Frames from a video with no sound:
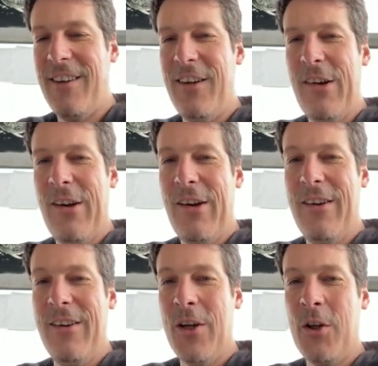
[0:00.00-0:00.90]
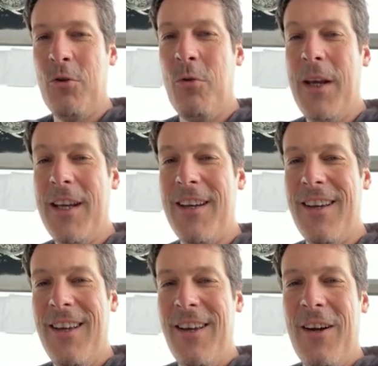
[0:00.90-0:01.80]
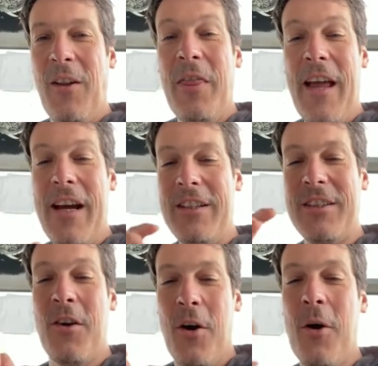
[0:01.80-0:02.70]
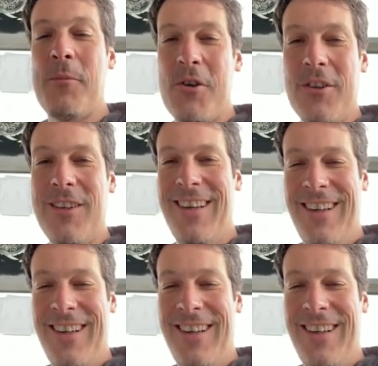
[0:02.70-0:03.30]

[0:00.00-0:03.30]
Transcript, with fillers: uh, tweak or nice option.